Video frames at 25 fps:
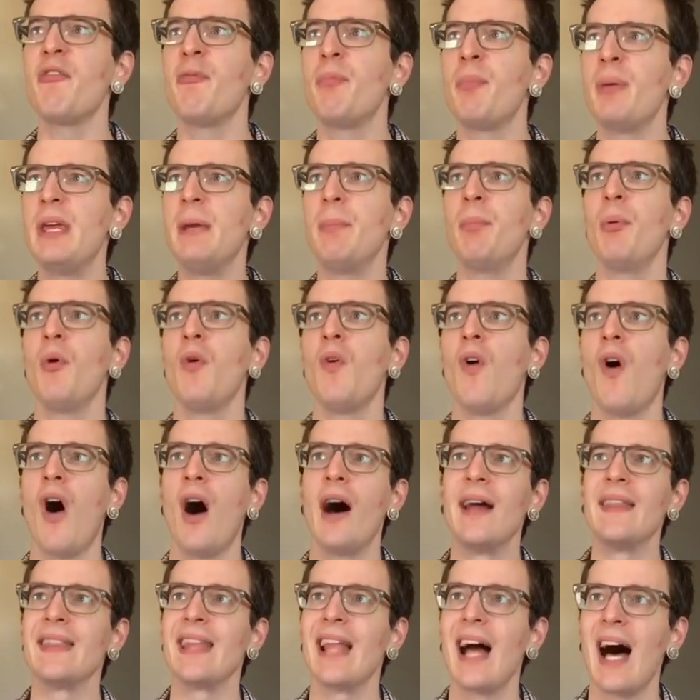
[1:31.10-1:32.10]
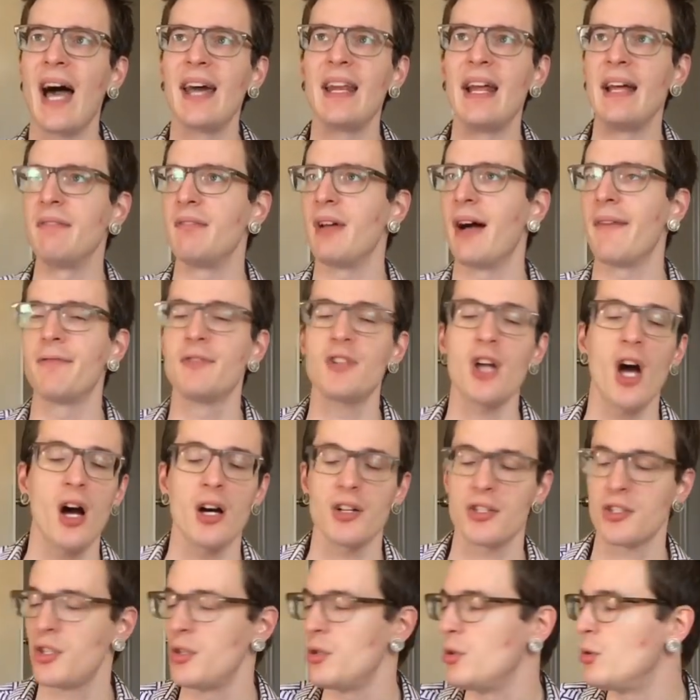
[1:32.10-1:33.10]
people online. I've
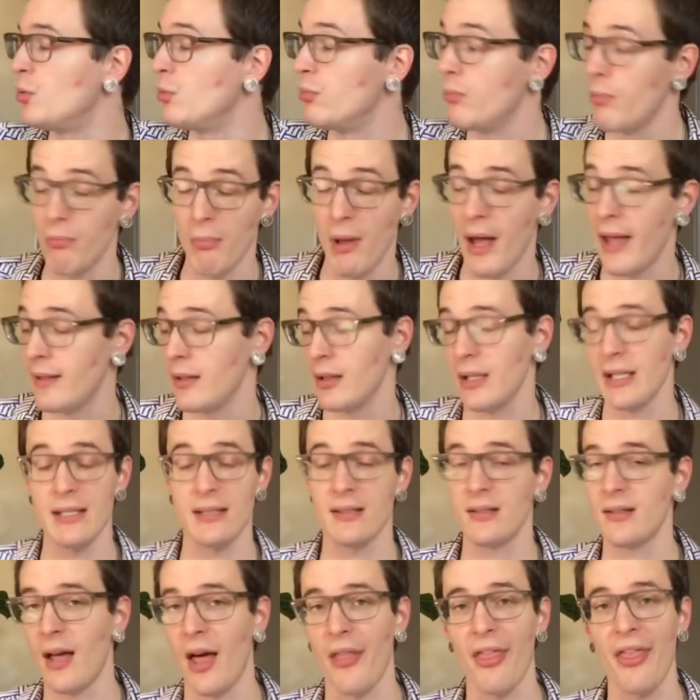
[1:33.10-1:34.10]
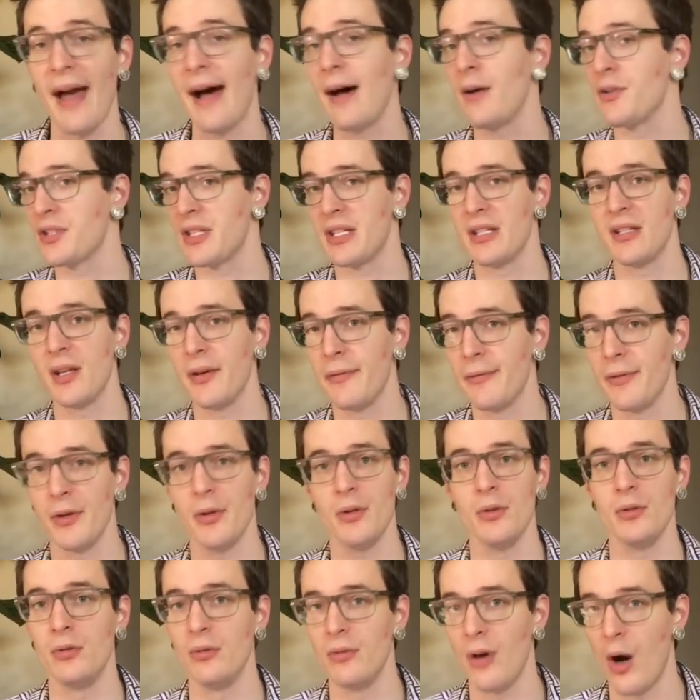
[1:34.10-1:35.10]
talked to at least a thousand of
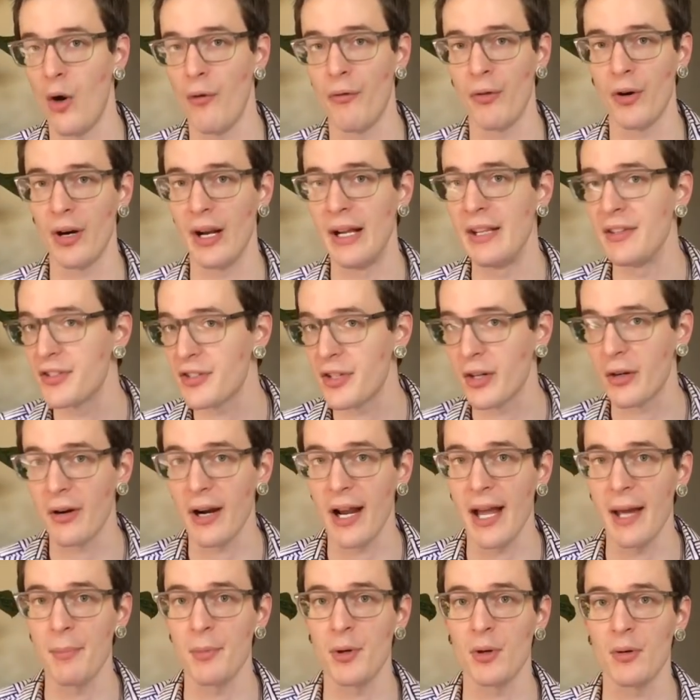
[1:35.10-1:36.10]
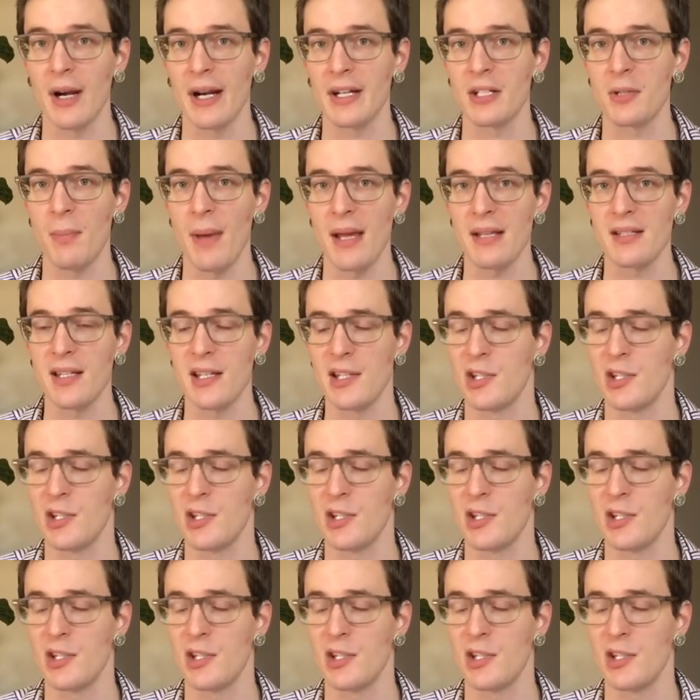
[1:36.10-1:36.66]
you over Instagram direct message,